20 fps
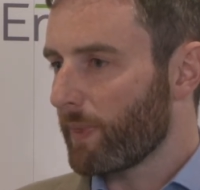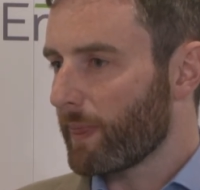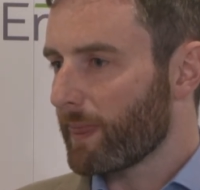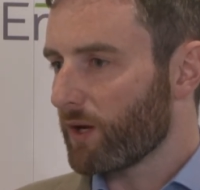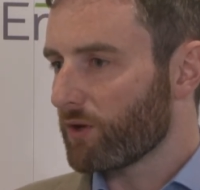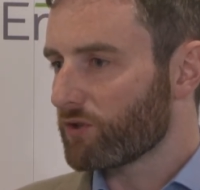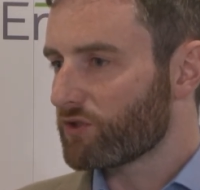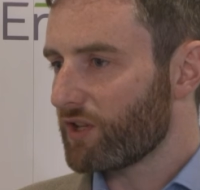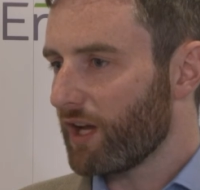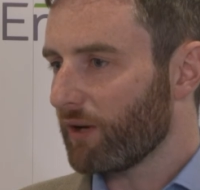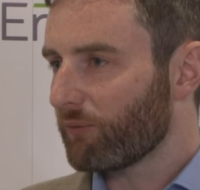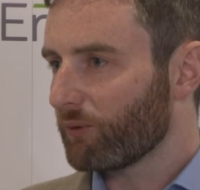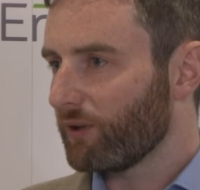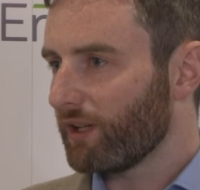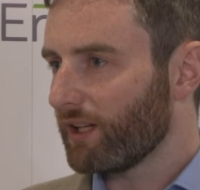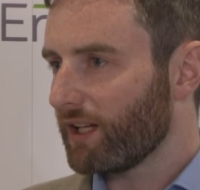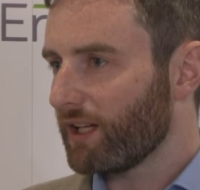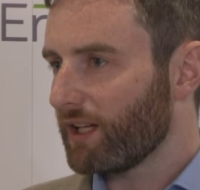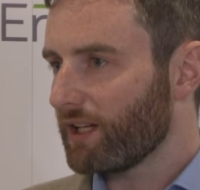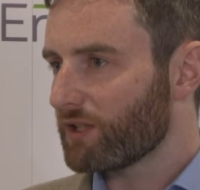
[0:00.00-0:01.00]
there's
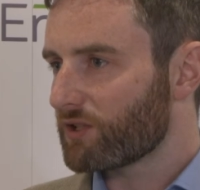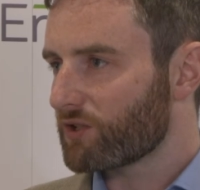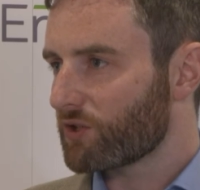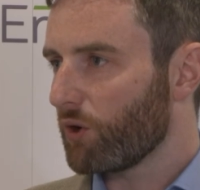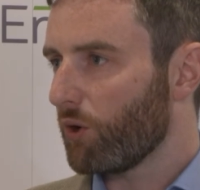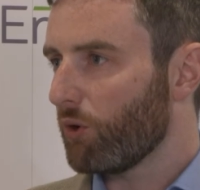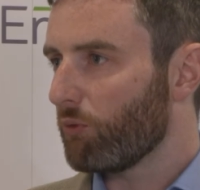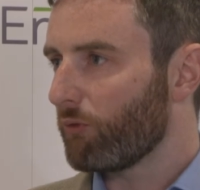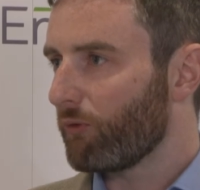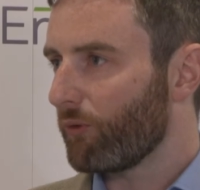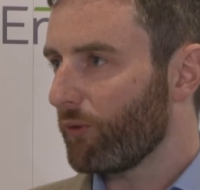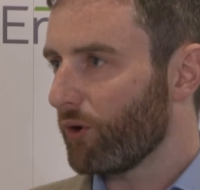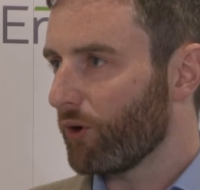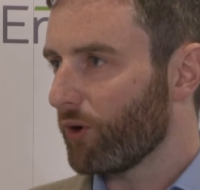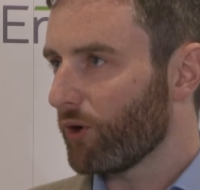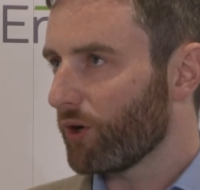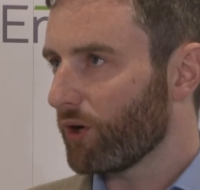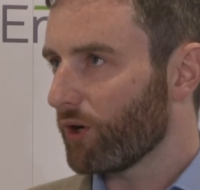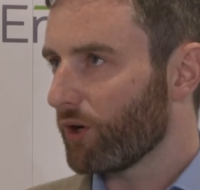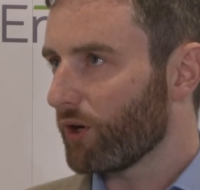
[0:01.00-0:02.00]
definitely scope
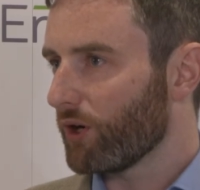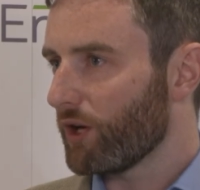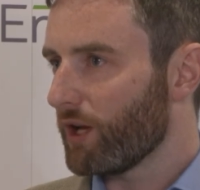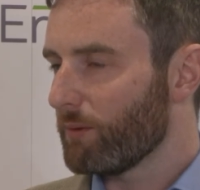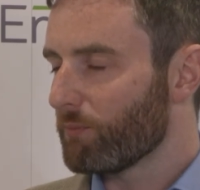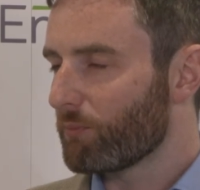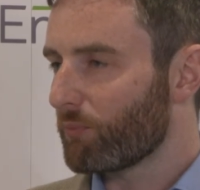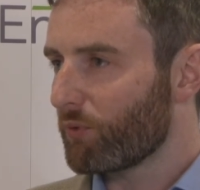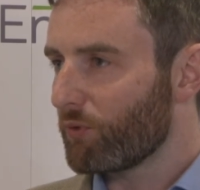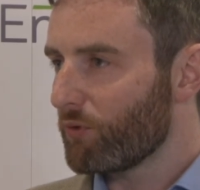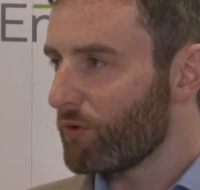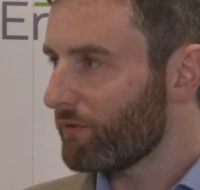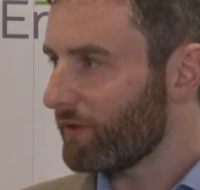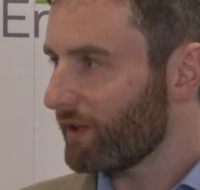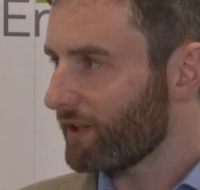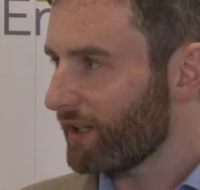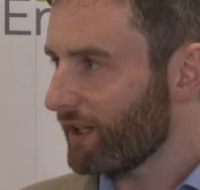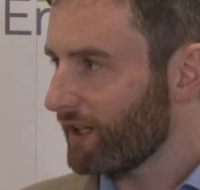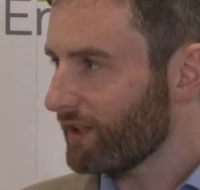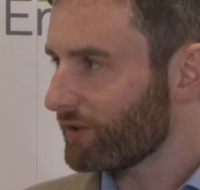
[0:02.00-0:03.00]
for
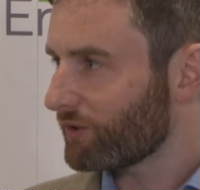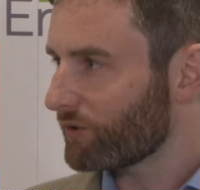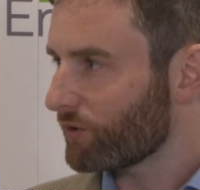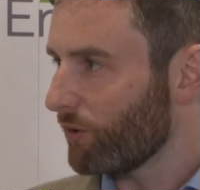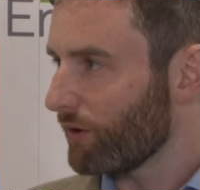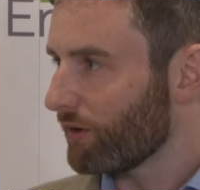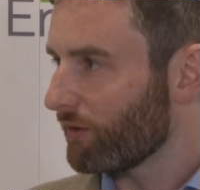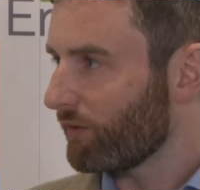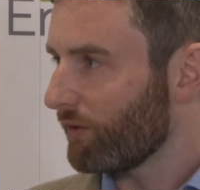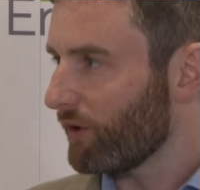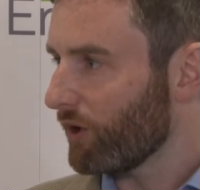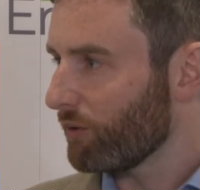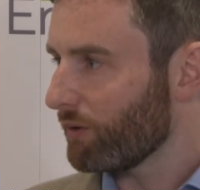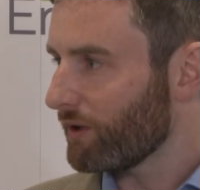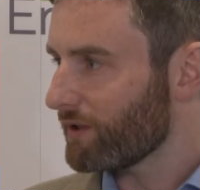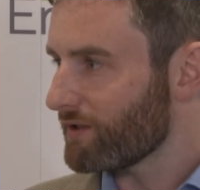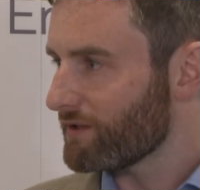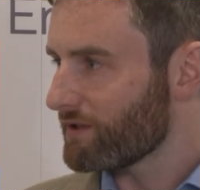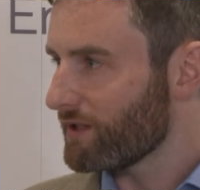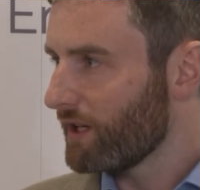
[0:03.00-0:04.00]
improving this going
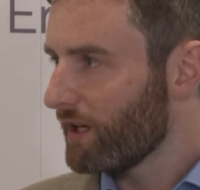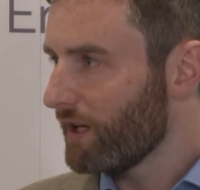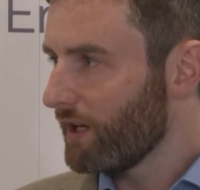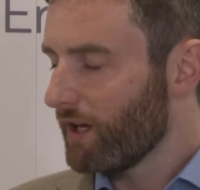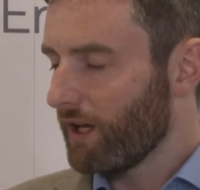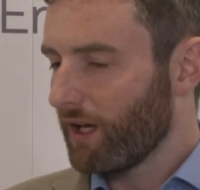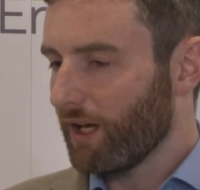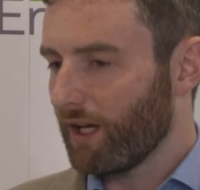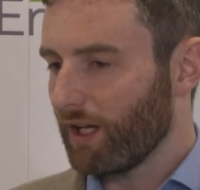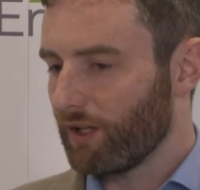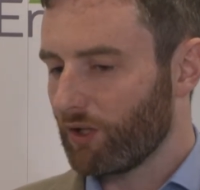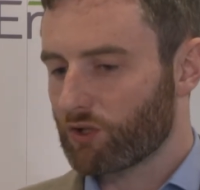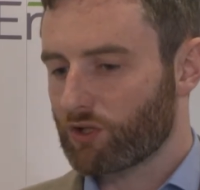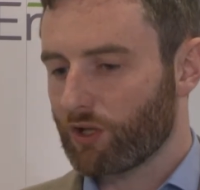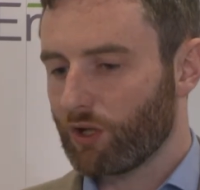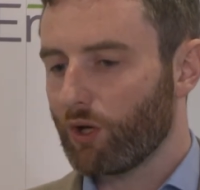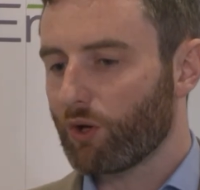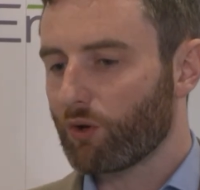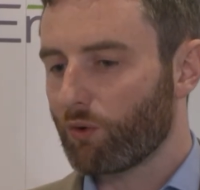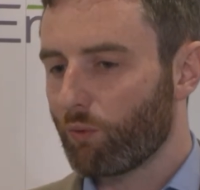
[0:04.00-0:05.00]
forward, and there's
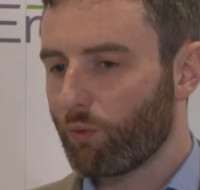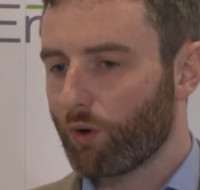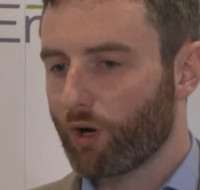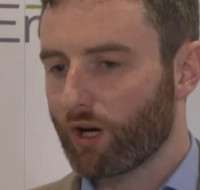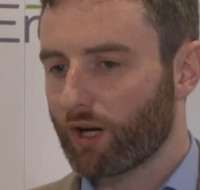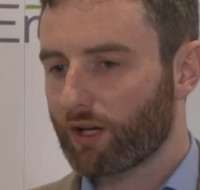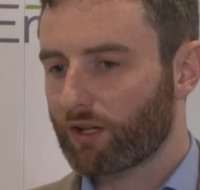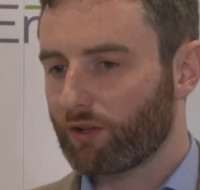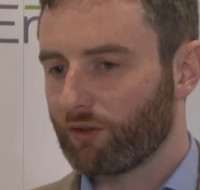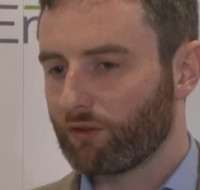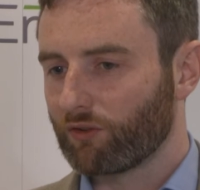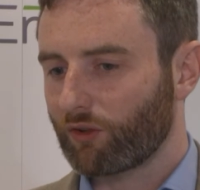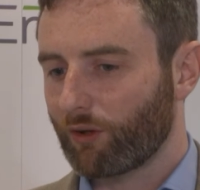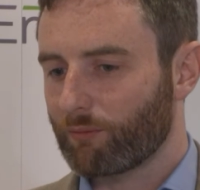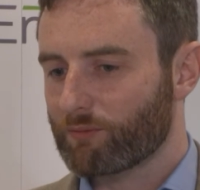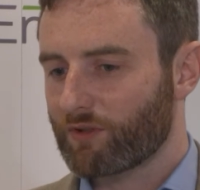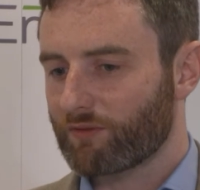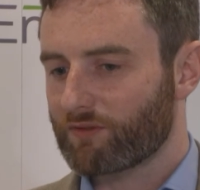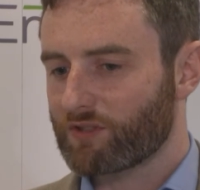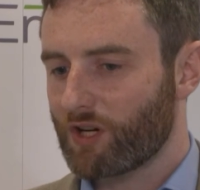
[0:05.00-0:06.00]
a lot of work in
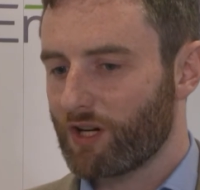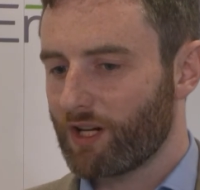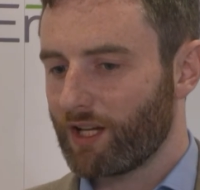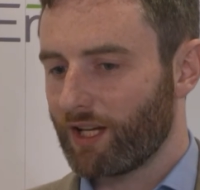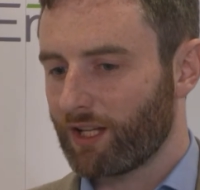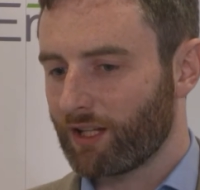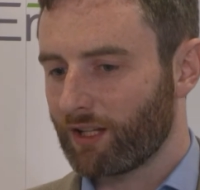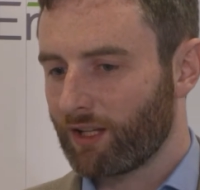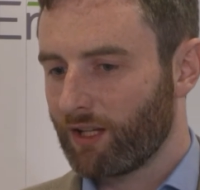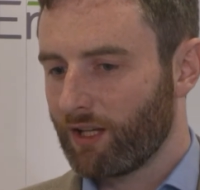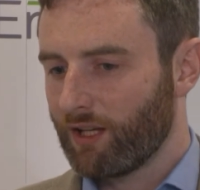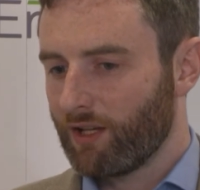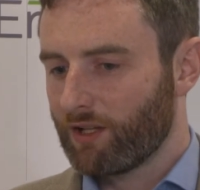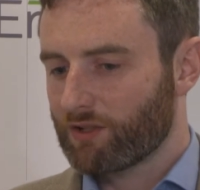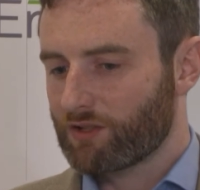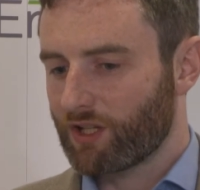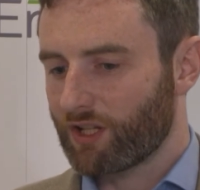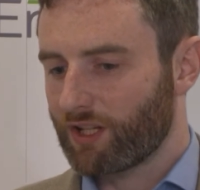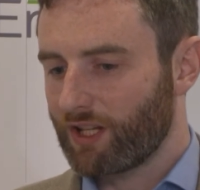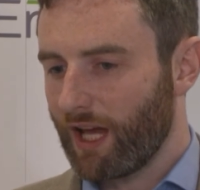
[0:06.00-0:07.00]
terms of tying
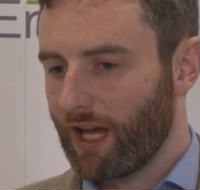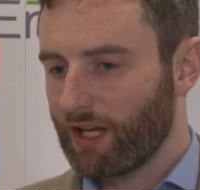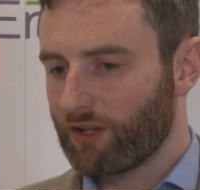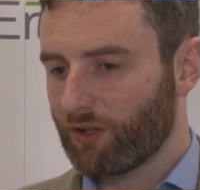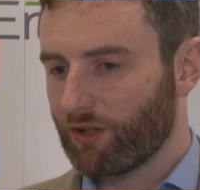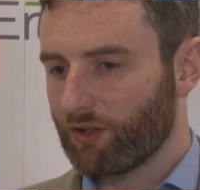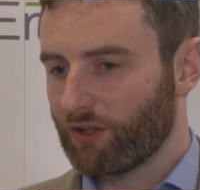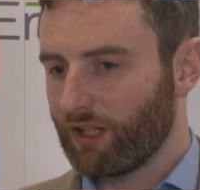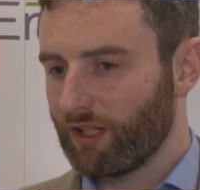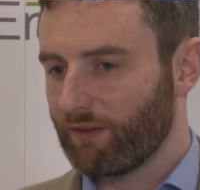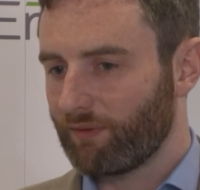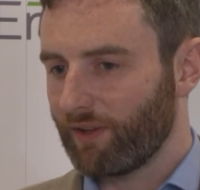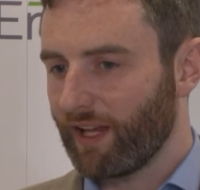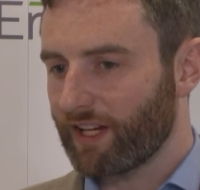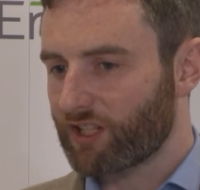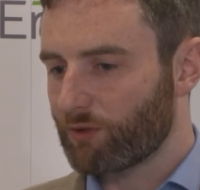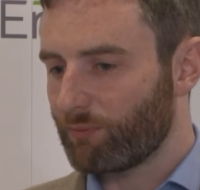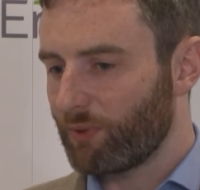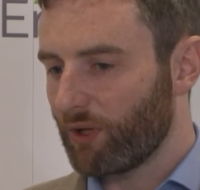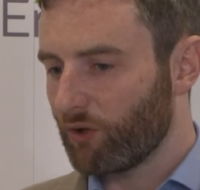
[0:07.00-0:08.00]
together the
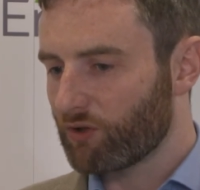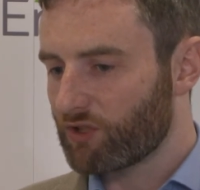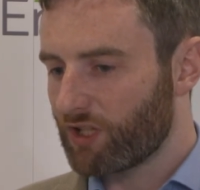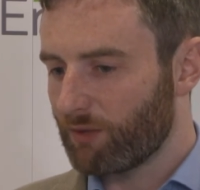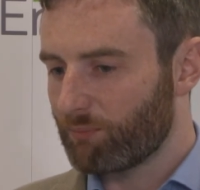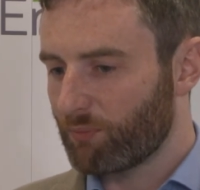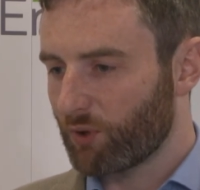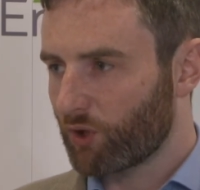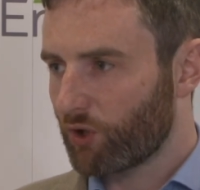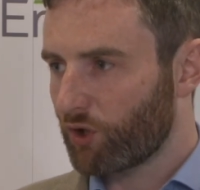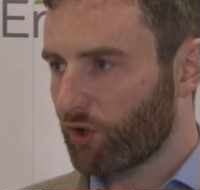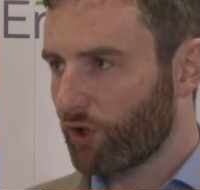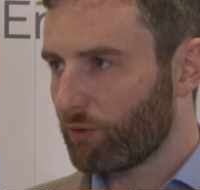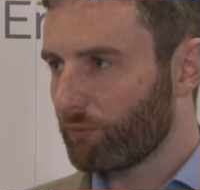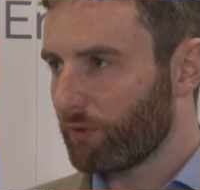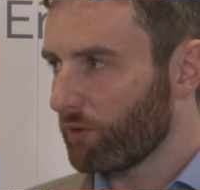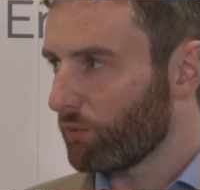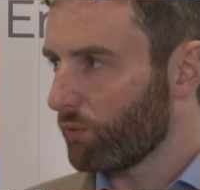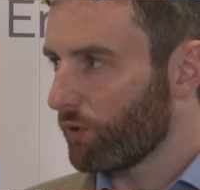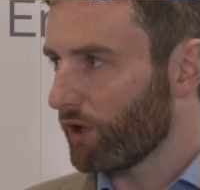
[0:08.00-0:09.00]
flexibility
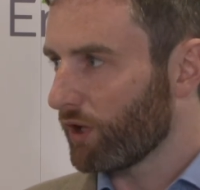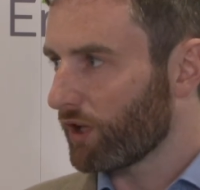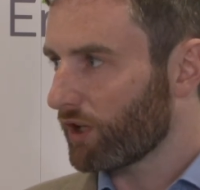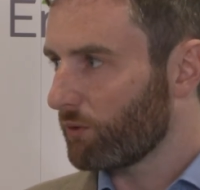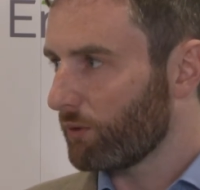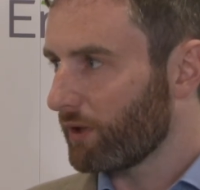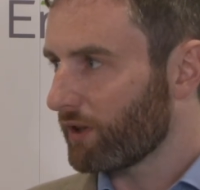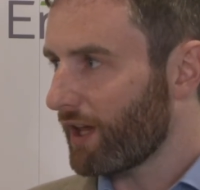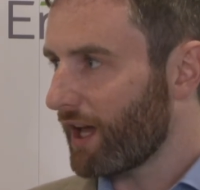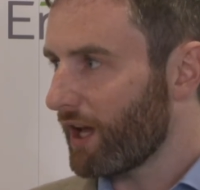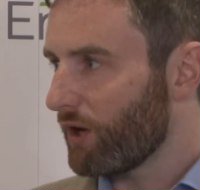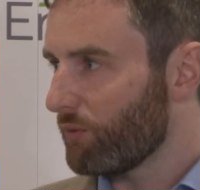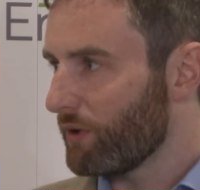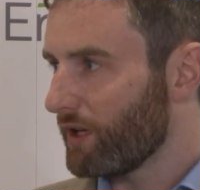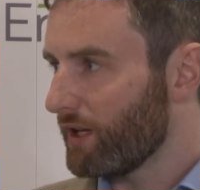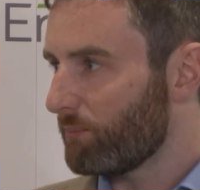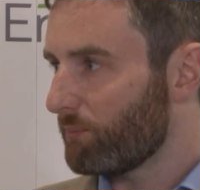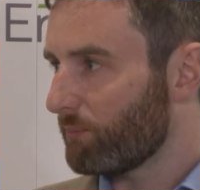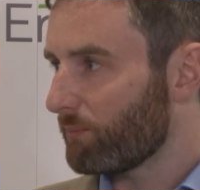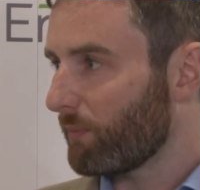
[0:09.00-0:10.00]
procurement work with how
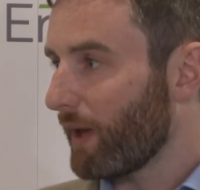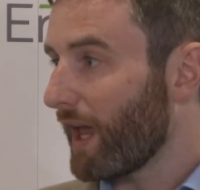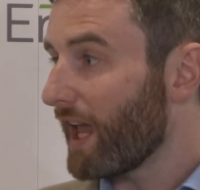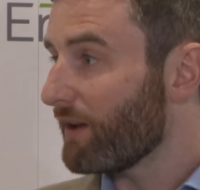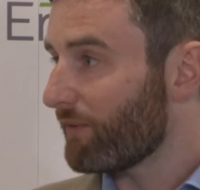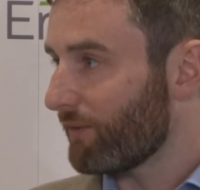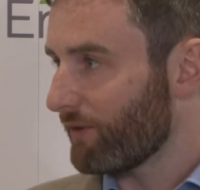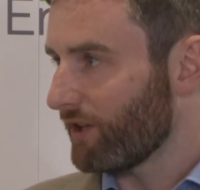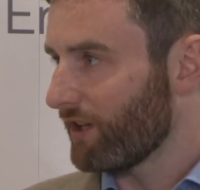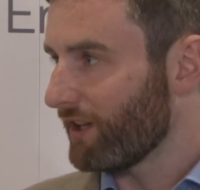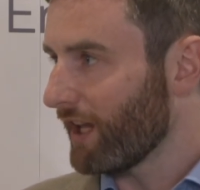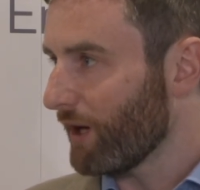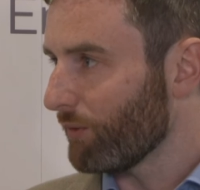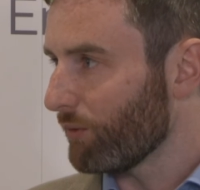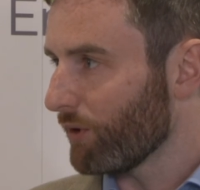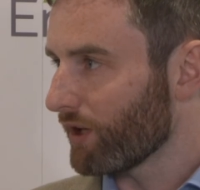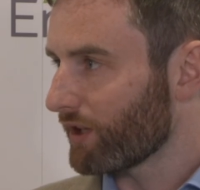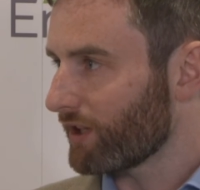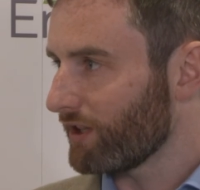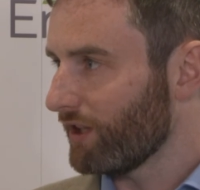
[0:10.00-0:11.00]
we pay for the
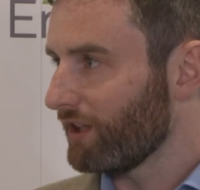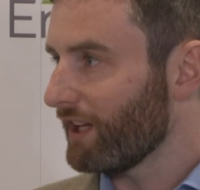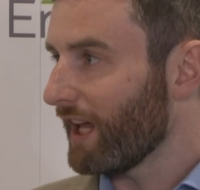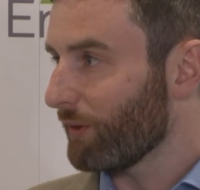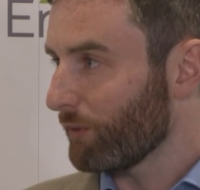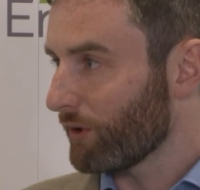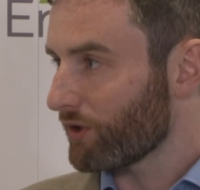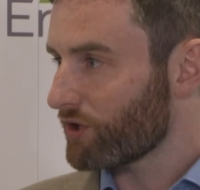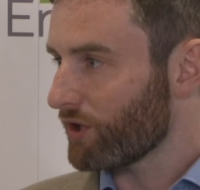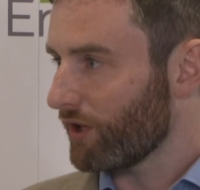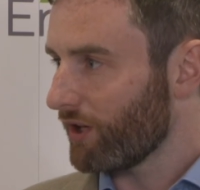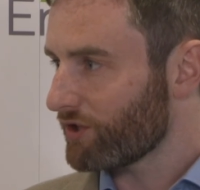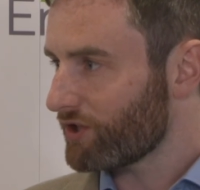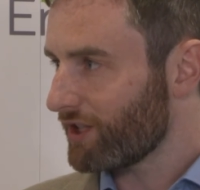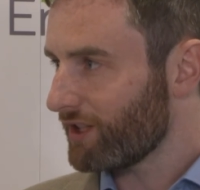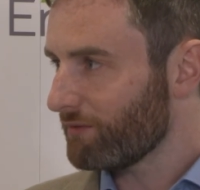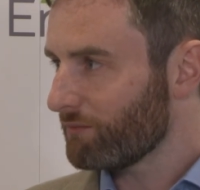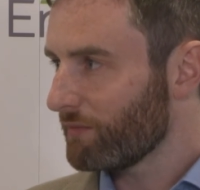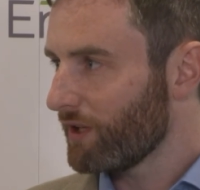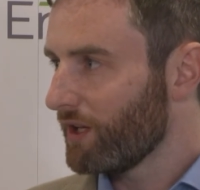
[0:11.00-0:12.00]
network and the network
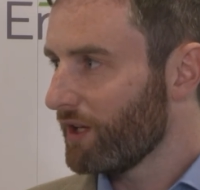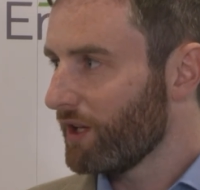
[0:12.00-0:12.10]
charging.